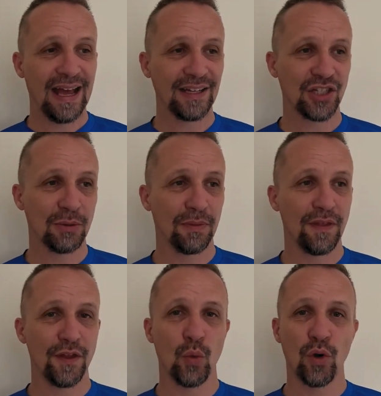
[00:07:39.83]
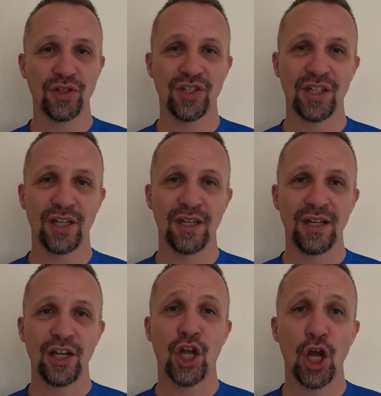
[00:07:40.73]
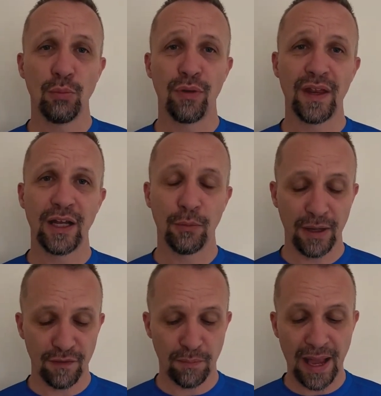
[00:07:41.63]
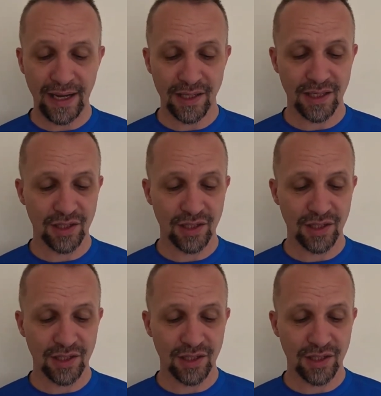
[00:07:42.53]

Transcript: and something that wants to cope with a little bit of pace.